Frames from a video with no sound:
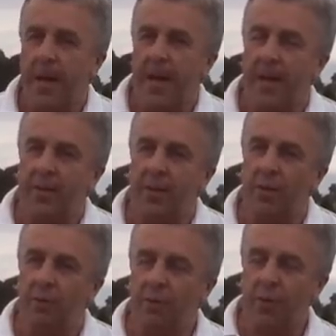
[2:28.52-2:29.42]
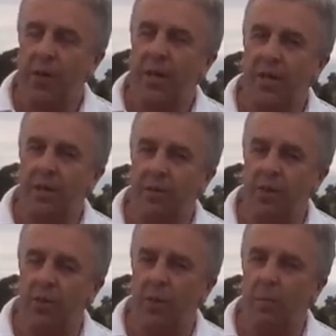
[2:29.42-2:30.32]
and so there are a variety of
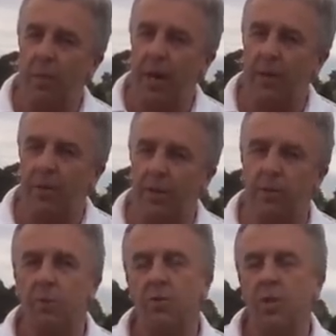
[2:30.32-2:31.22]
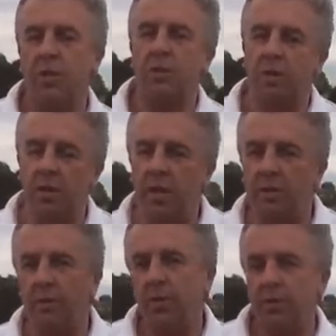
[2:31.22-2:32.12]
issues that impact on it. If it was just designing
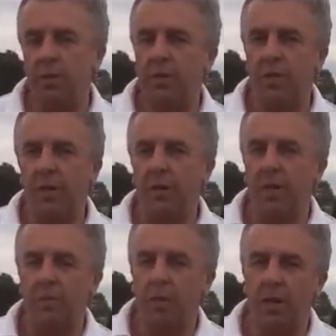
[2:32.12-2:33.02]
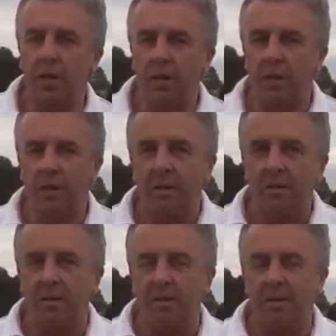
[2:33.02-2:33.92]
it for the 3-star, I could be
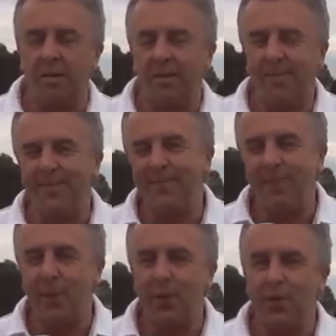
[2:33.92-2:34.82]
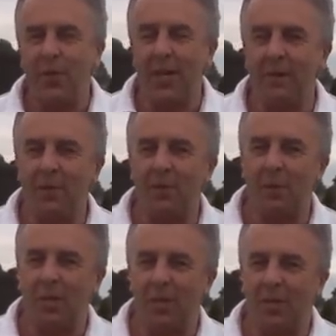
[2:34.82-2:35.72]
not necessarily having to
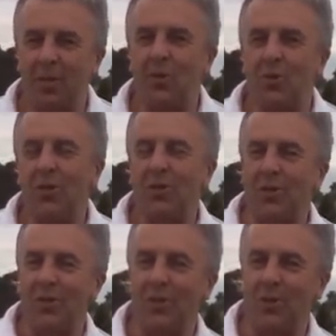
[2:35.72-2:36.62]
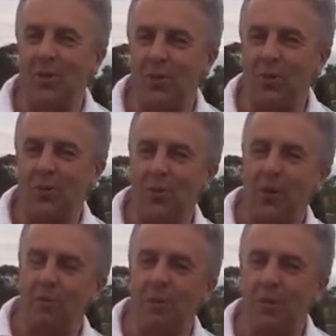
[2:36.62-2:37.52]
be as considerate to
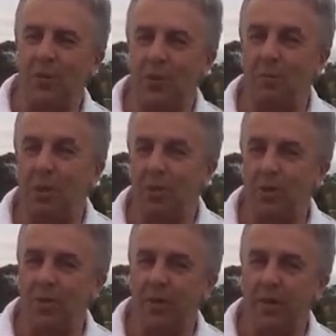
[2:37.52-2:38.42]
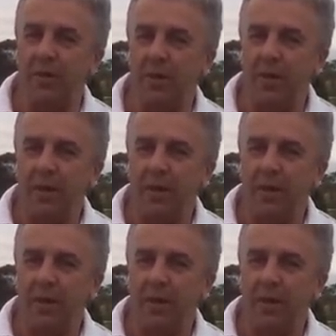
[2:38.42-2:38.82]
everybody else who's going to be using the fence.